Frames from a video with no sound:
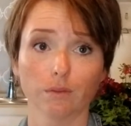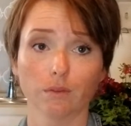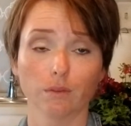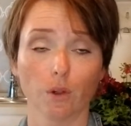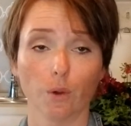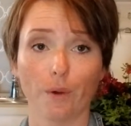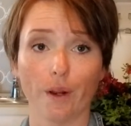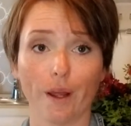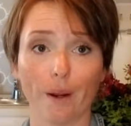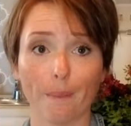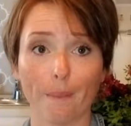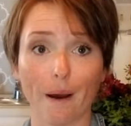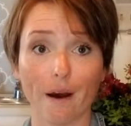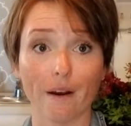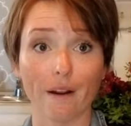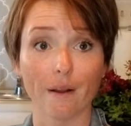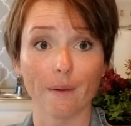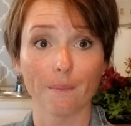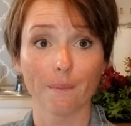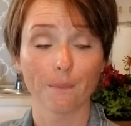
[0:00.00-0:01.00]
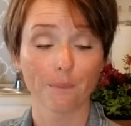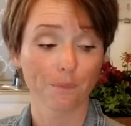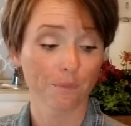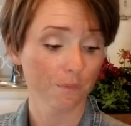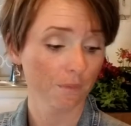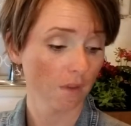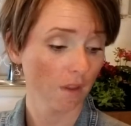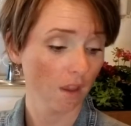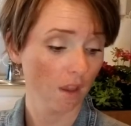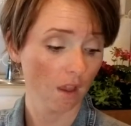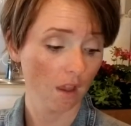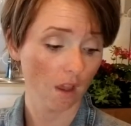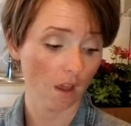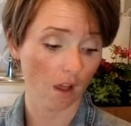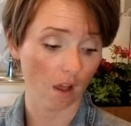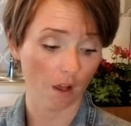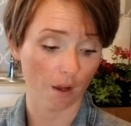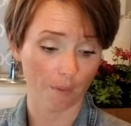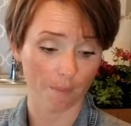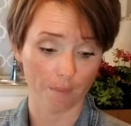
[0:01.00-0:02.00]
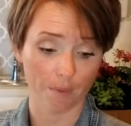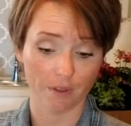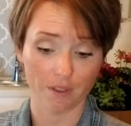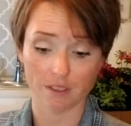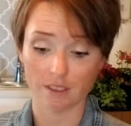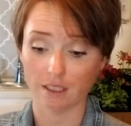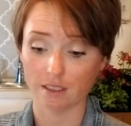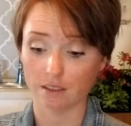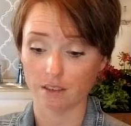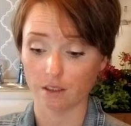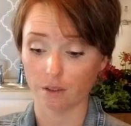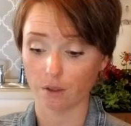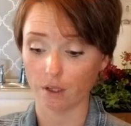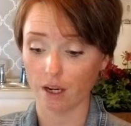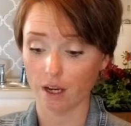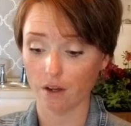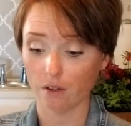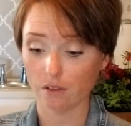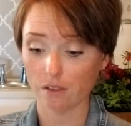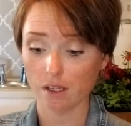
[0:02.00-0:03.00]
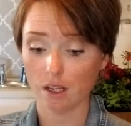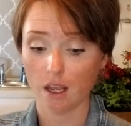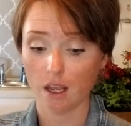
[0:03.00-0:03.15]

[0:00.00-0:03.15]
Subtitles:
No doubt about it. Put the seeds in the ground.